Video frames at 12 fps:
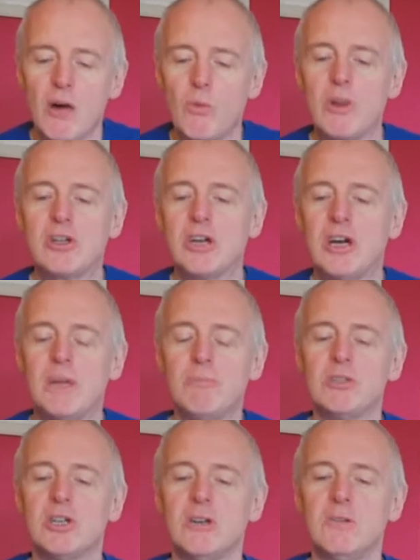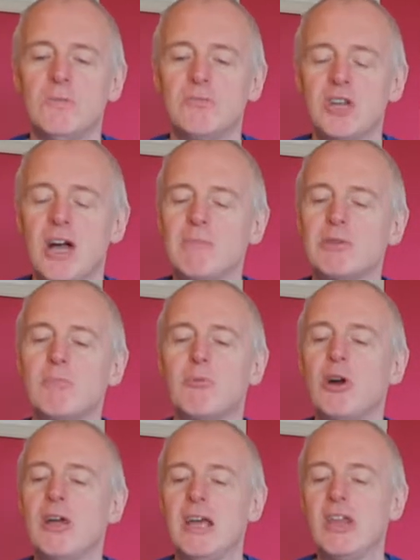with time to
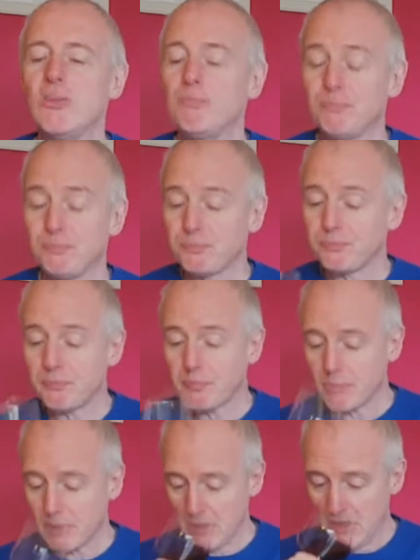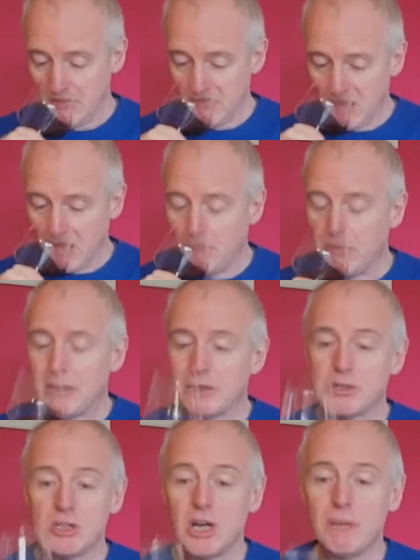breathe.
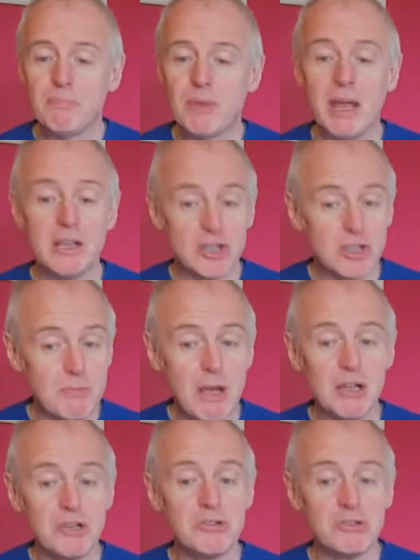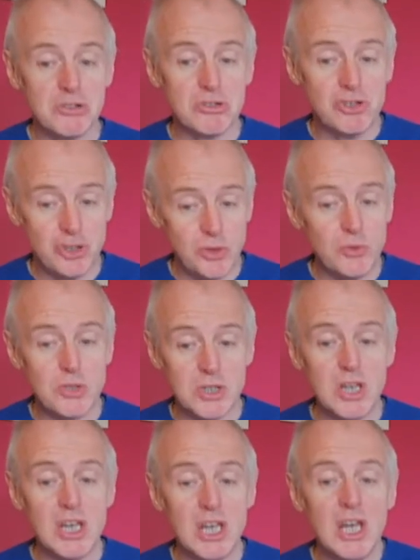But it smells
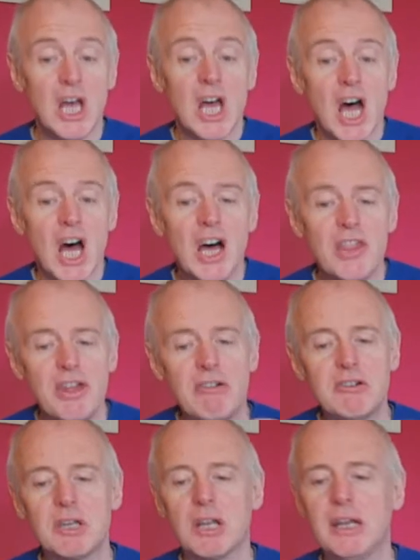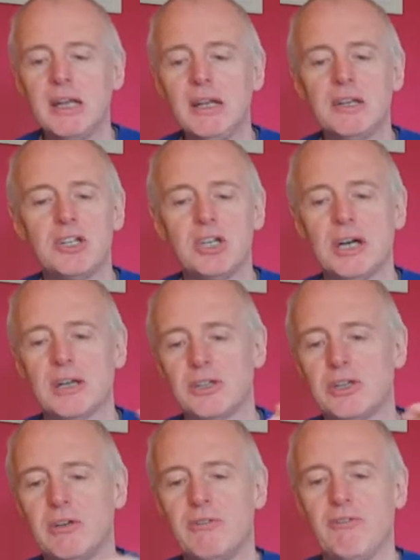juicy. There is a little
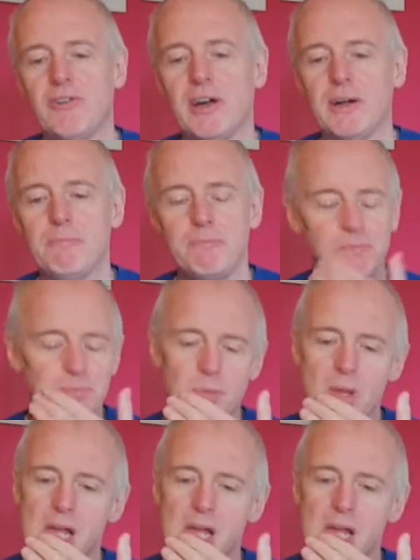touch of